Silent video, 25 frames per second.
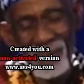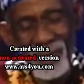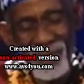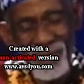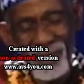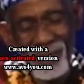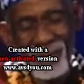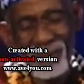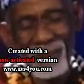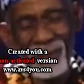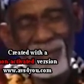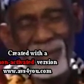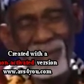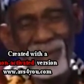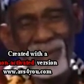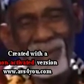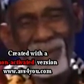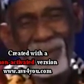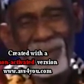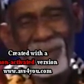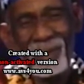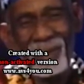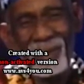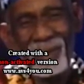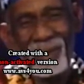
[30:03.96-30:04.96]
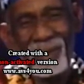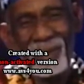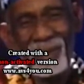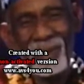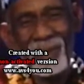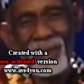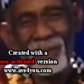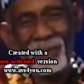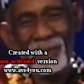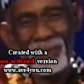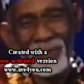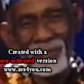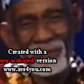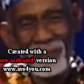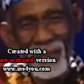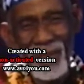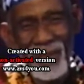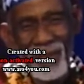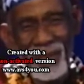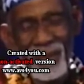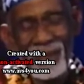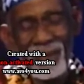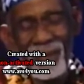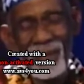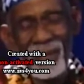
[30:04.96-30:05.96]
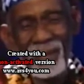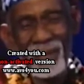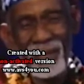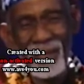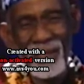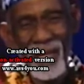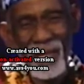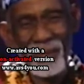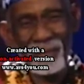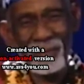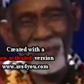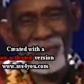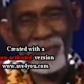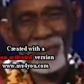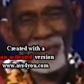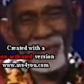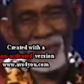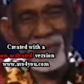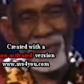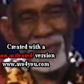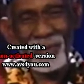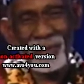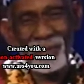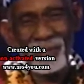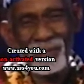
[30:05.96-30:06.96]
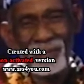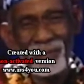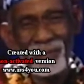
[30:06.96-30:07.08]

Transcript: chemical that was made in a laboratory.